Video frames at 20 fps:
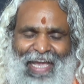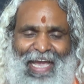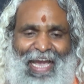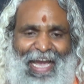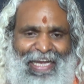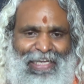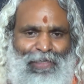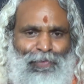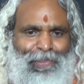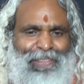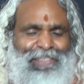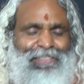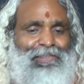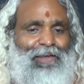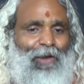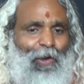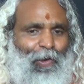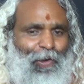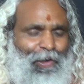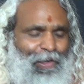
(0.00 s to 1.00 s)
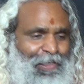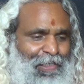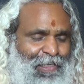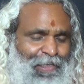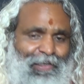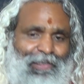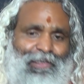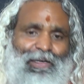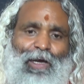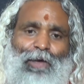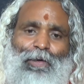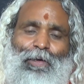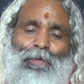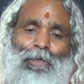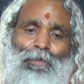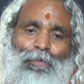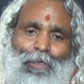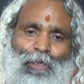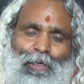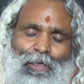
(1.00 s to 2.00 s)
I was earlier,
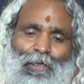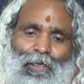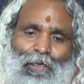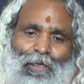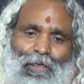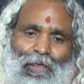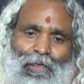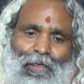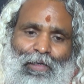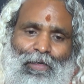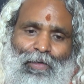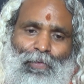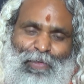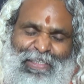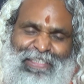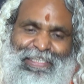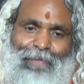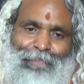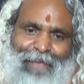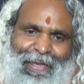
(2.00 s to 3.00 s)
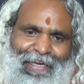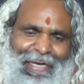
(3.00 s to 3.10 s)
we say very